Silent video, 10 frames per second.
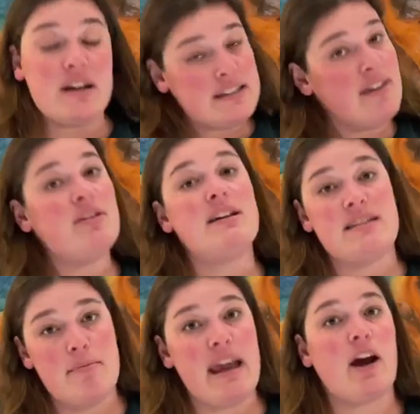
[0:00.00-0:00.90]
is definitely
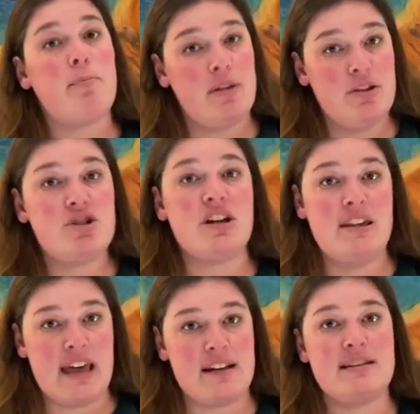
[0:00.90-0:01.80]
some air
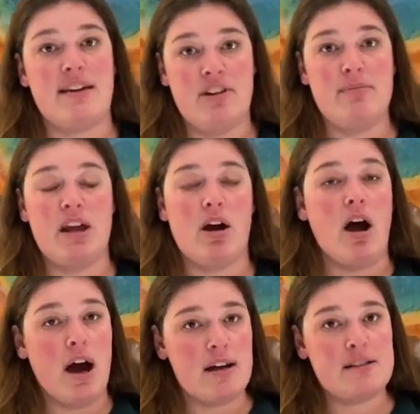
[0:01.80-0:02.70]
pollution that is definitely being
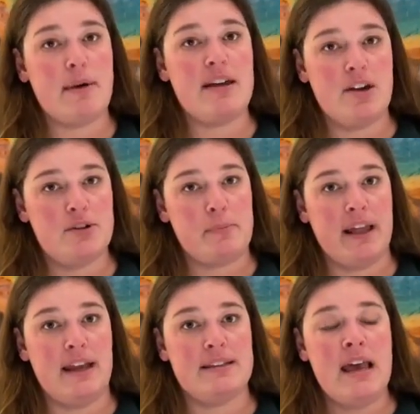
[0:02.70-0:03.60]
caused by those
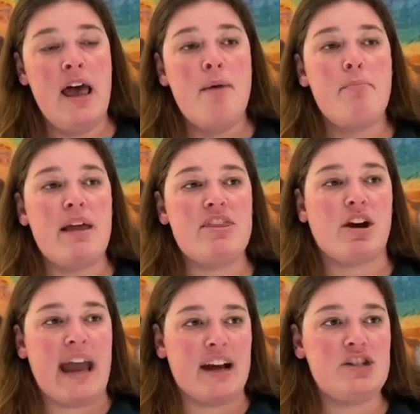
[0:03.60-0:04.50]
planes, but
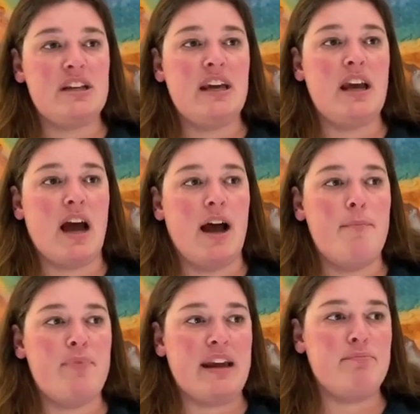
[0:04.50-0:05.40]
they're actually,
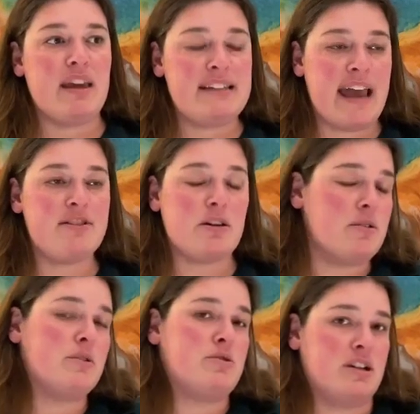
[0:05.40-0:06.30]
they have
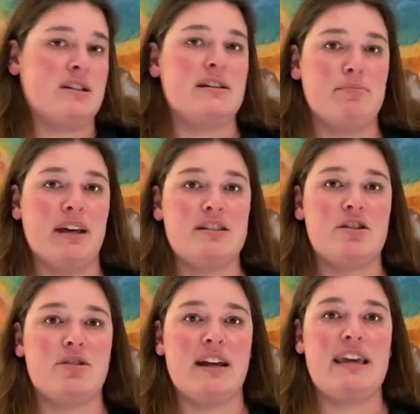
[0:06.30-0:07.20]
certain restrictions in place to
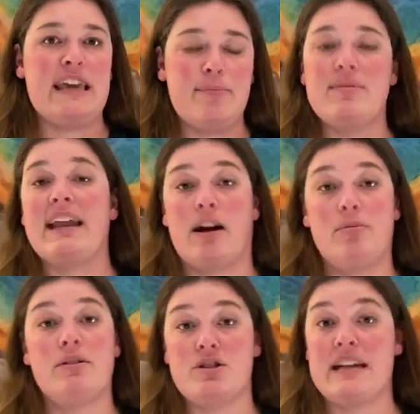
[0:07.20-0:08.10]
try to keep that air
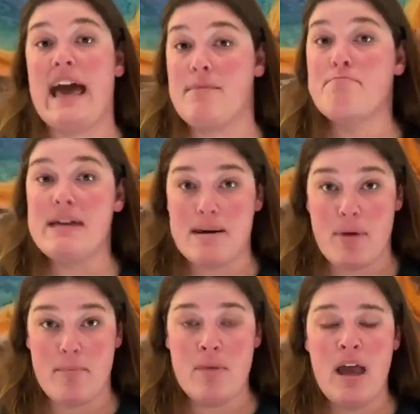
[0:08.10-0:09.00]
pollution at a
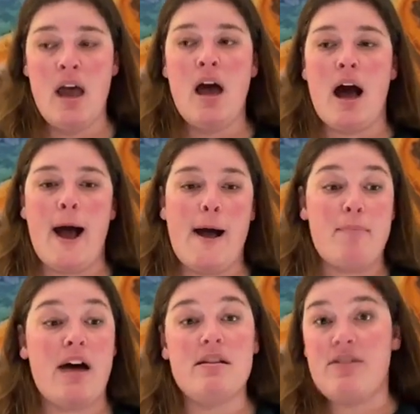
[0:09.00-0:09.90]
minimum.
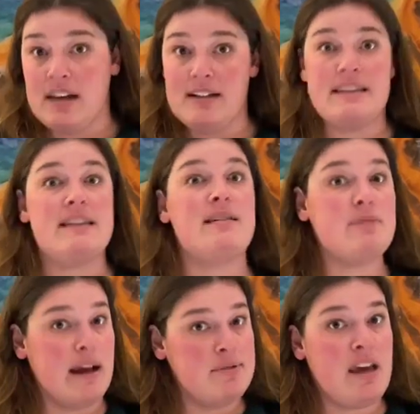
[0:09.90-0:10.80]
Other things that
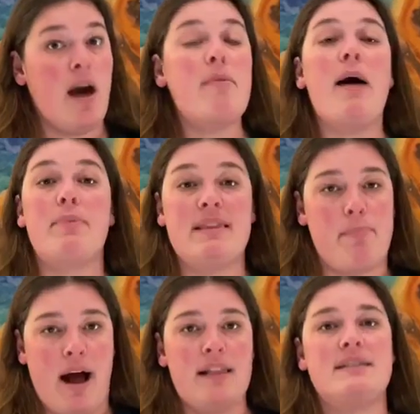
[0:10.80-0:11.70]
sometimes come up in the
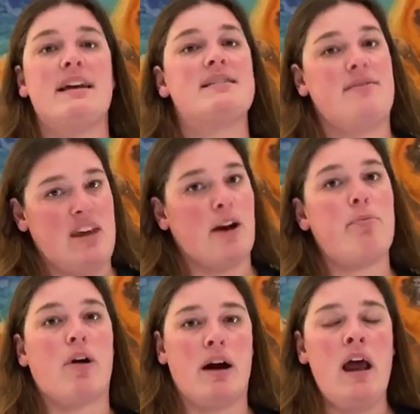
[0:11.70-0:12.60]
politics of the
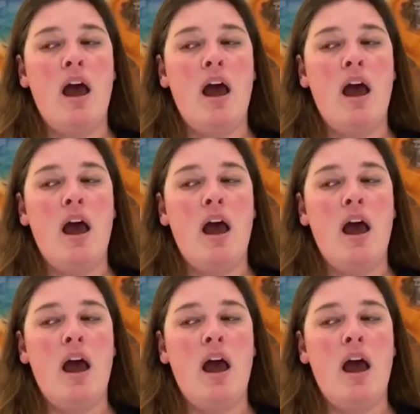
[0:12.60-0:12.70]
airport,